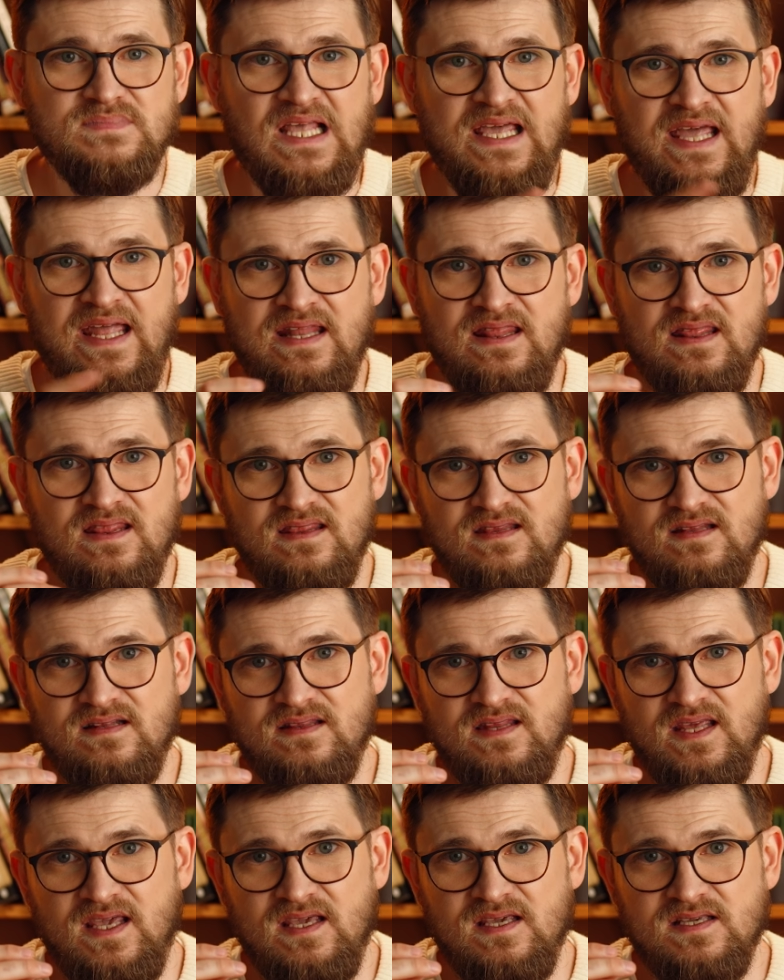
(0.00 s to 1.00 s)
and
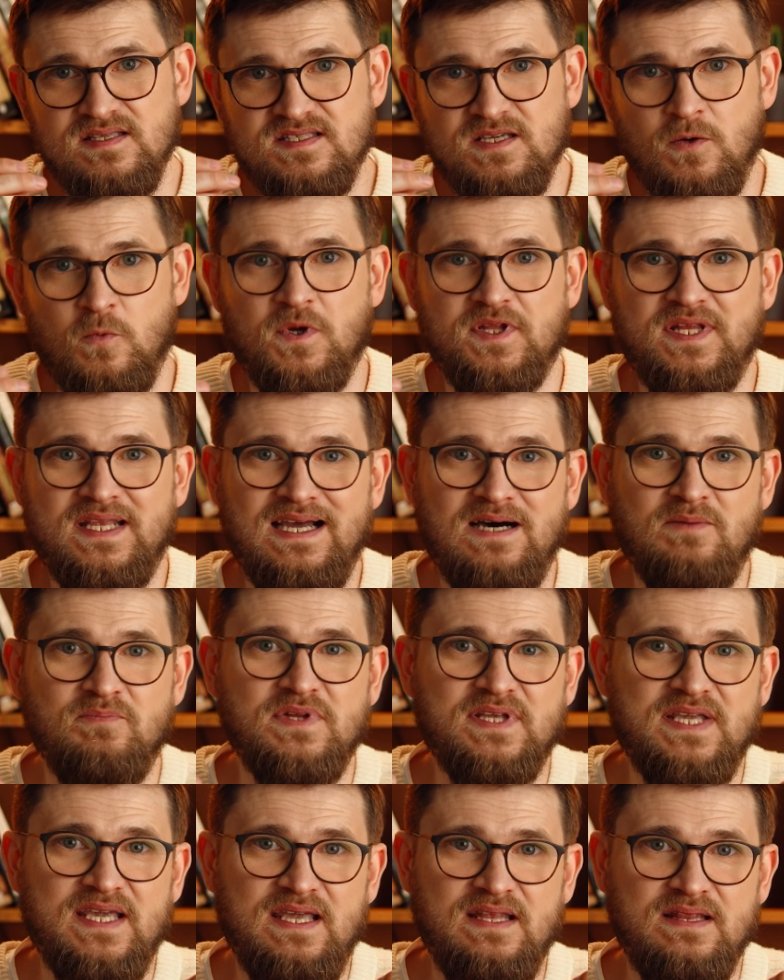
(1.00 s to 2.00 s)
they somewhat
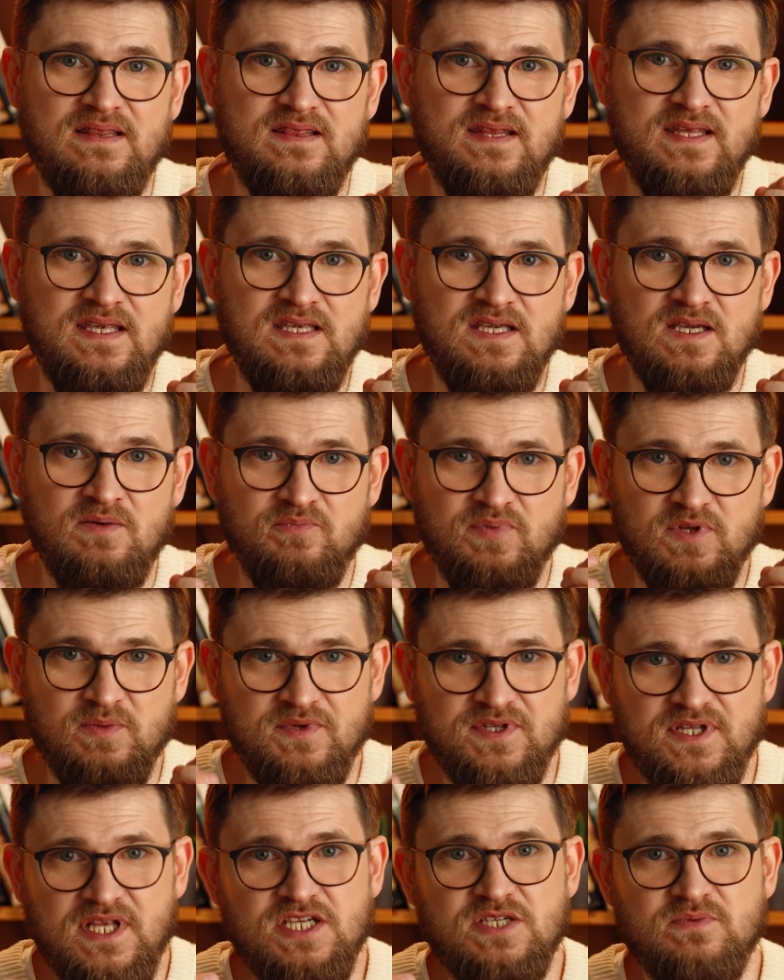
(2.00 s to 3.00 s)
complicate the
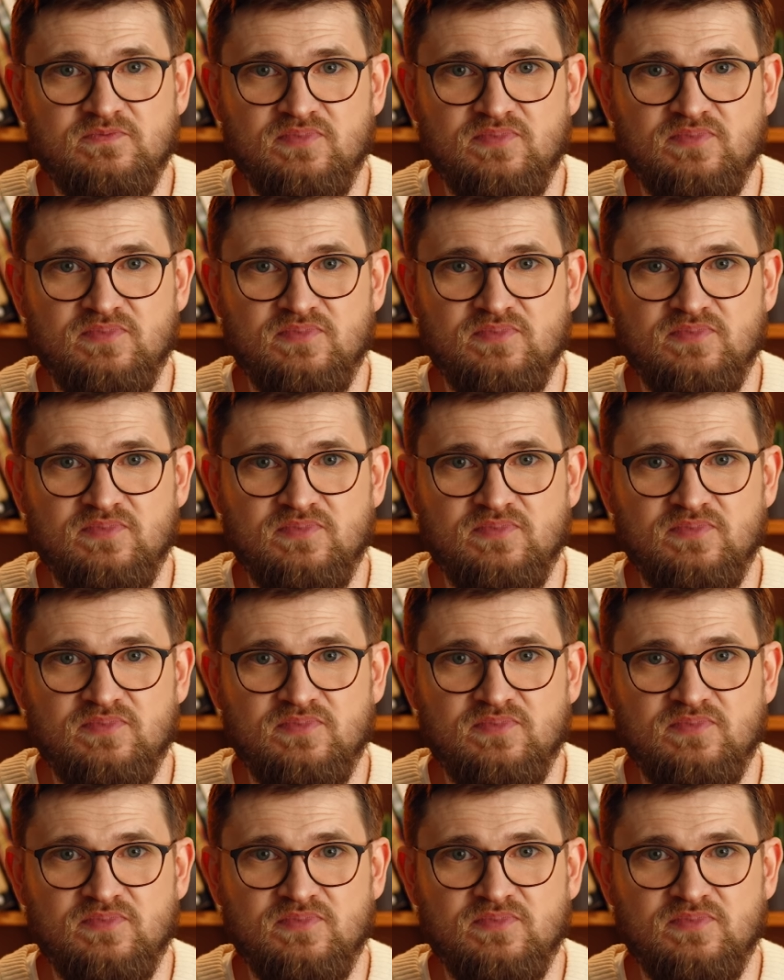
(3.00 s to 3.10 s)
implementation